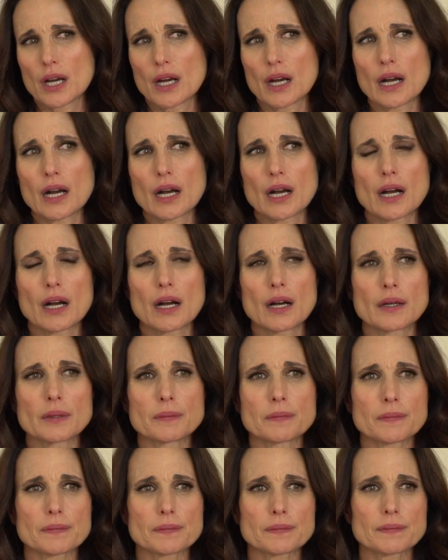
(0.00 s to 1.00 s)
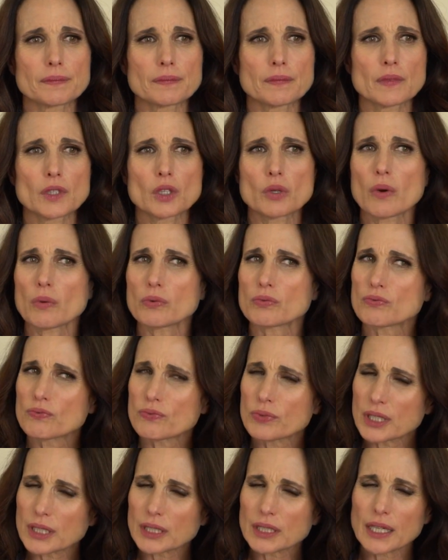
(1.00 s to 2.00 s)
You
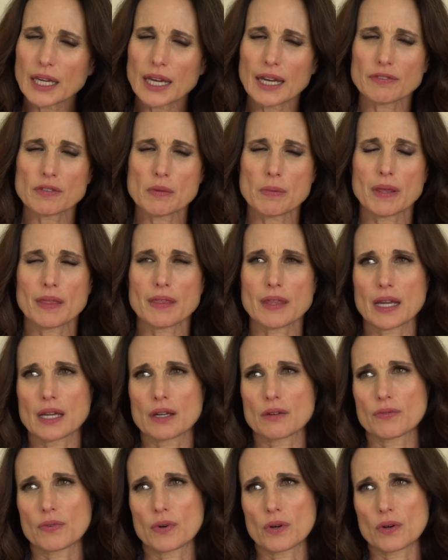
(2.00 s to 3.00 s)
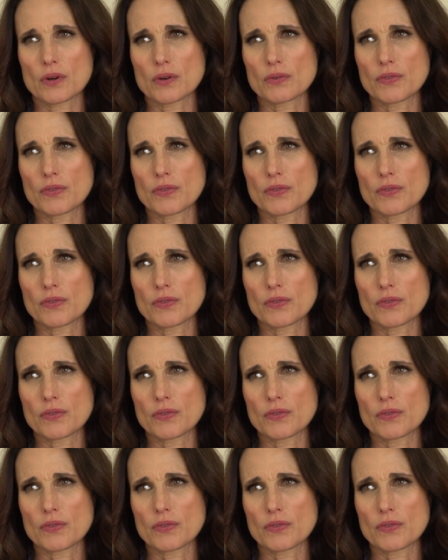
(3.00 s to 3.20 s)
really have to be thankful